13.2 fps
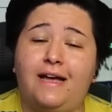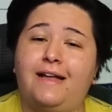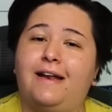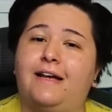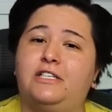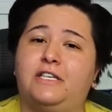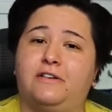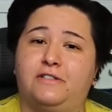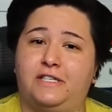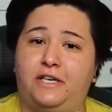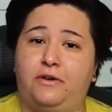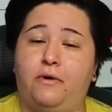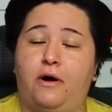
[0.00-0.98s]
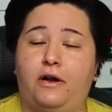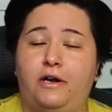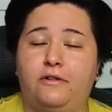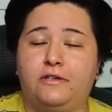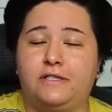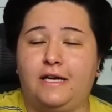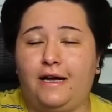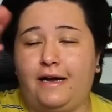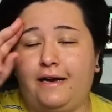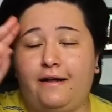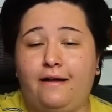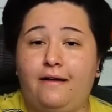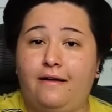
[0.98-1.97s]
and I shall see you on the other
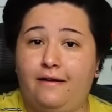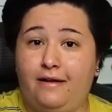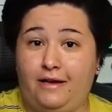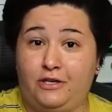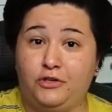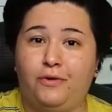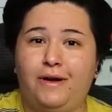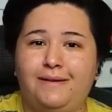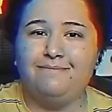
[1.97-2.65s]
side. Enjoy.